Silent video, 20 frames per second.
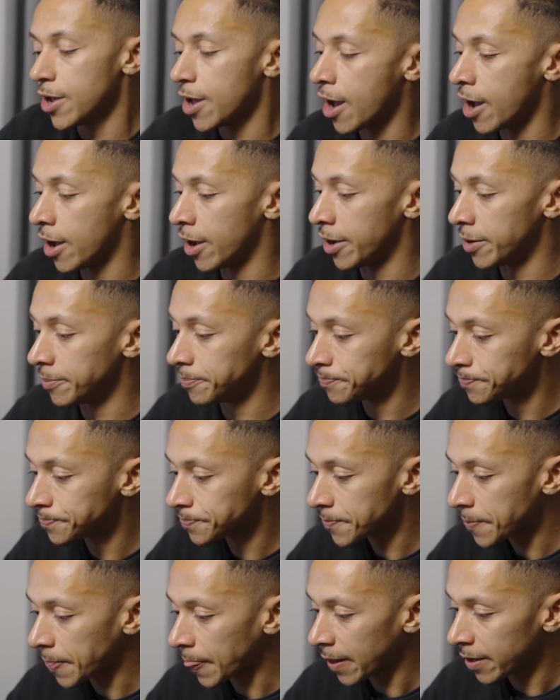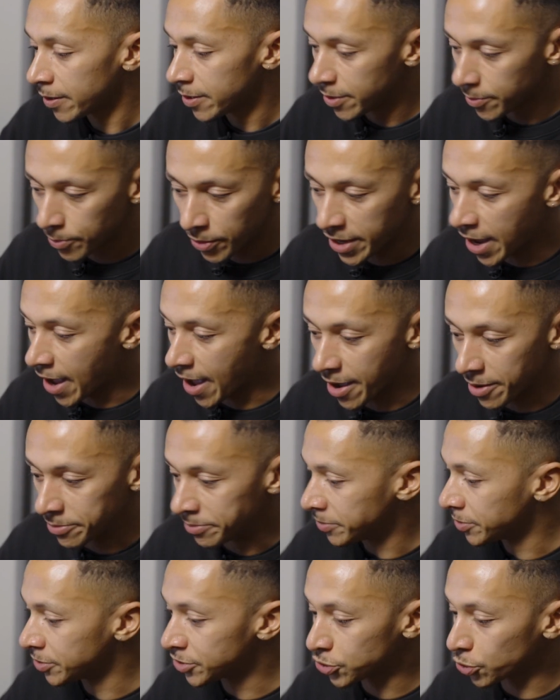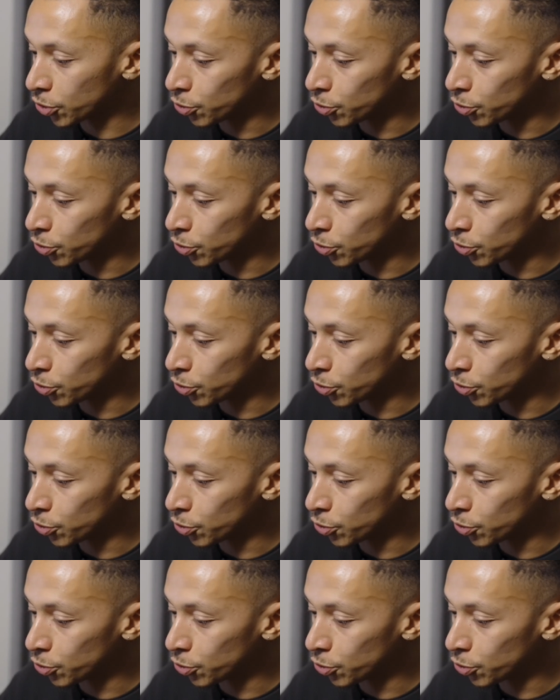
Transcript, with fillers: Um, But yeah, I just